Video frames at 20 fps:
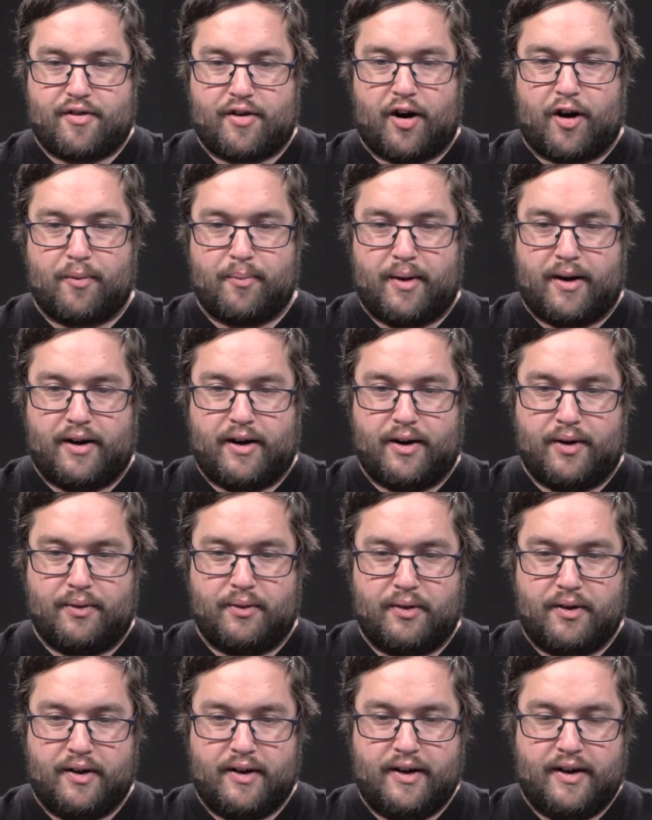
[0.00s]
start
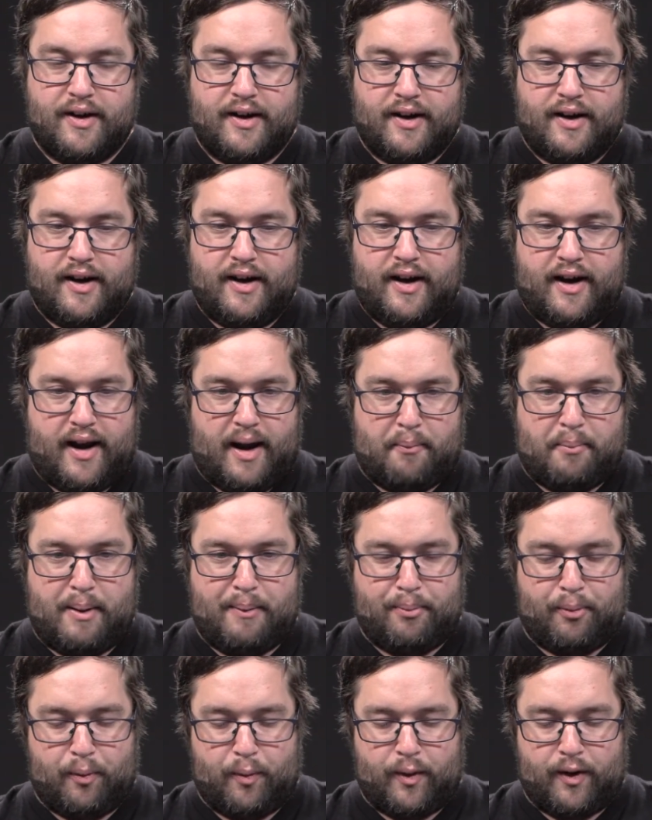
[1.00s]
menu, and
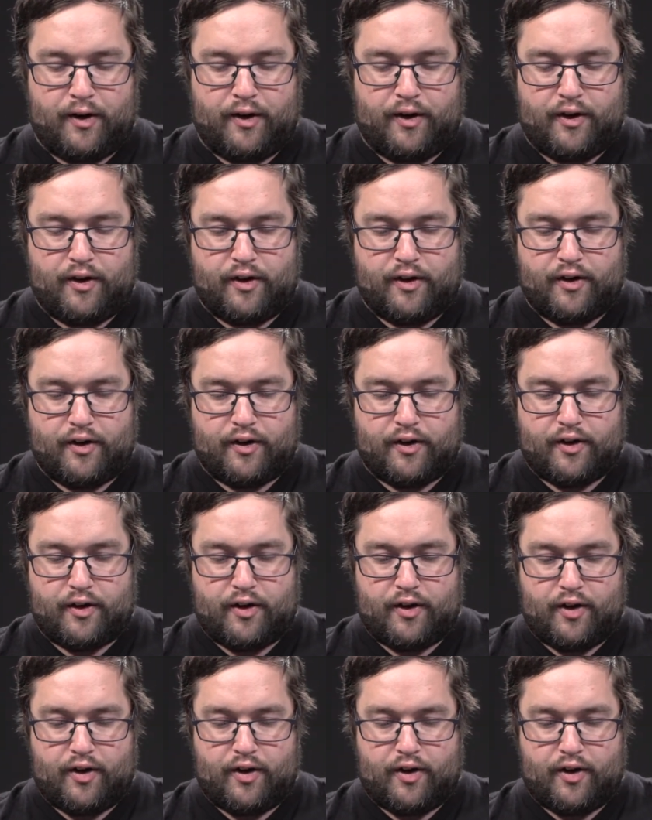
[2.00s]
people were